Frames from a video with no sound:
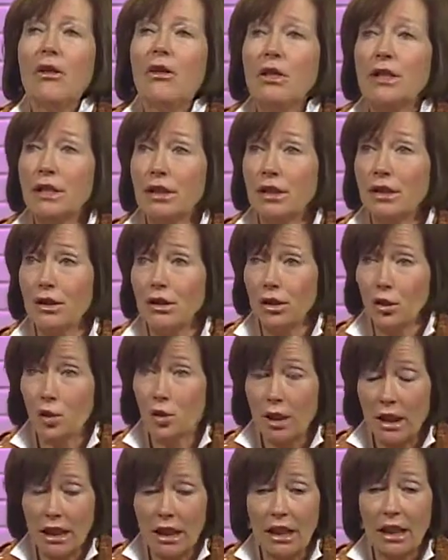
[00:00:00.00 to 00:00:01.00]
The
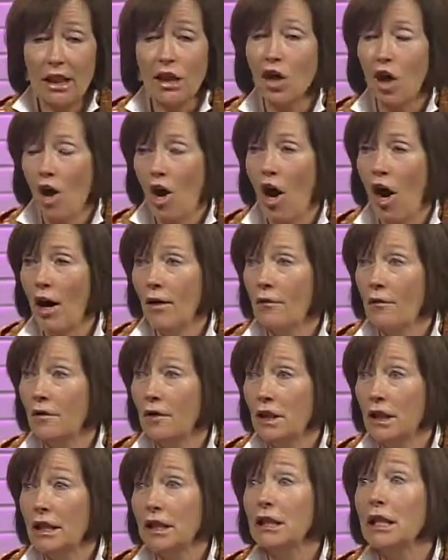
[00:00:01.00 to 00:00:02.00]
squeaky,
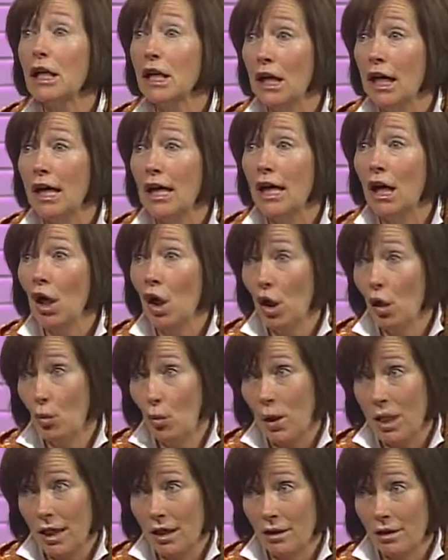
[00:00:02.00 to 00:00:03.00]
confident
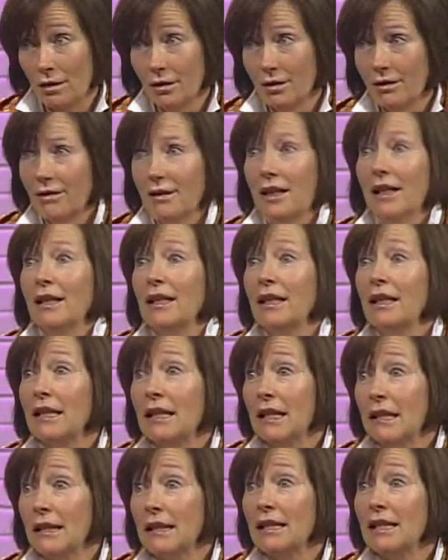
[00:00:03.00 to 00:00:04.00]
wheel
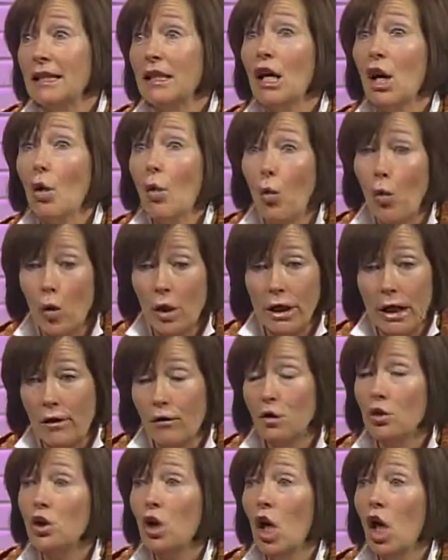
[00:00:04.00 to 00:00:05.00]
gets
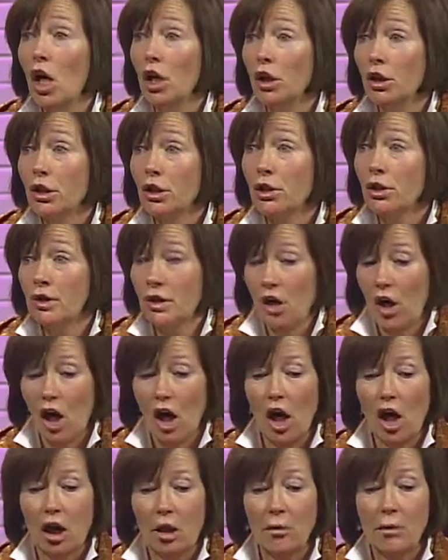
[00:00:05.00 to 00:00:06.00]
whatever dollars
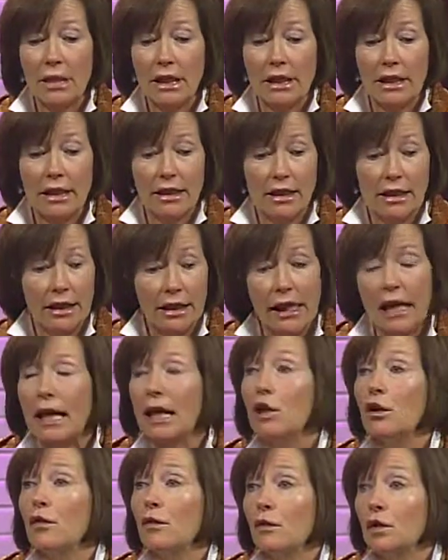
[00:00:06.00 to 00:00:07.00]
are being
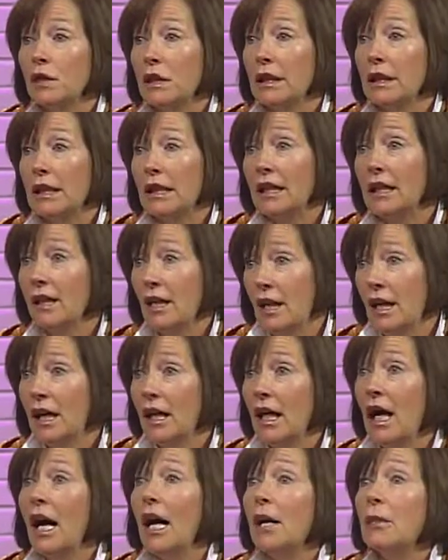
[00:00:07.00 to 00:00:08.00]
carefully
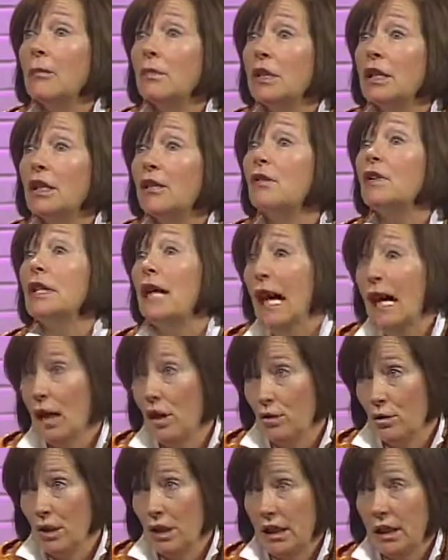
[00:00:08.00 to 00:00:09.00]
um, given
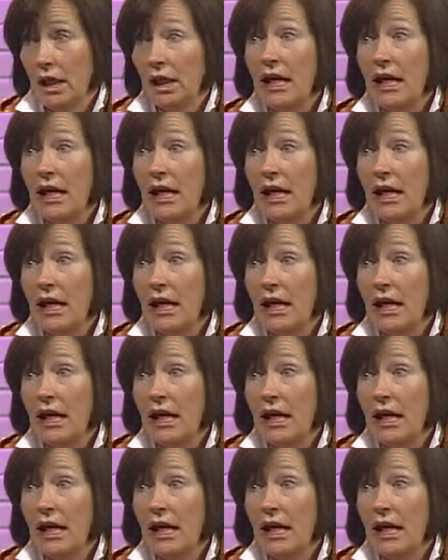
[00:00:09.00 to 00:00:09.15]
out.